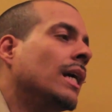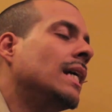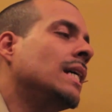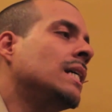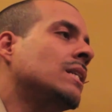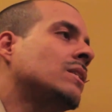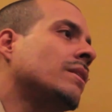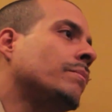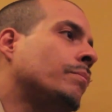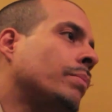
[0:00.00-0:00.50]

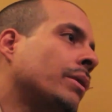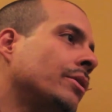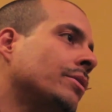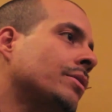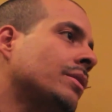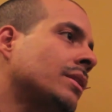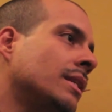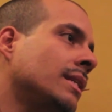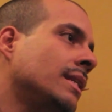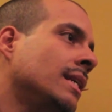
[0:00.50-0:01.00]
is the
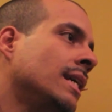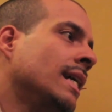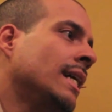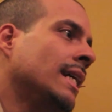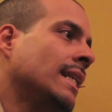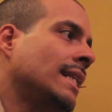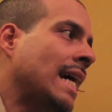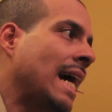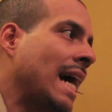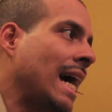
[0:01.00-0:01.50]
person
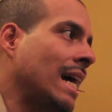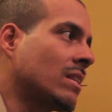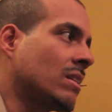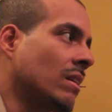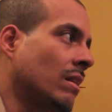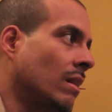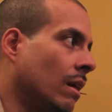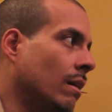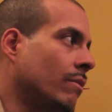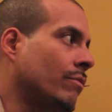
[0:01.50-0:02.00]
that has
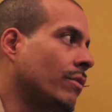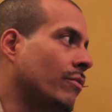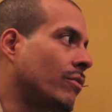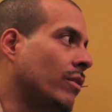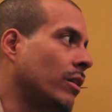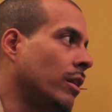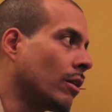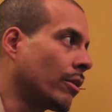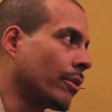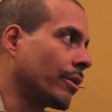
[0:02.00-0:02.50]
a love
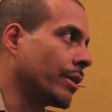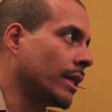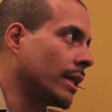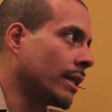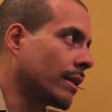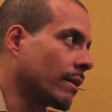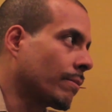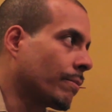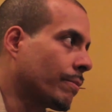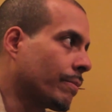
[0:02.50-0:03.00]
of learning.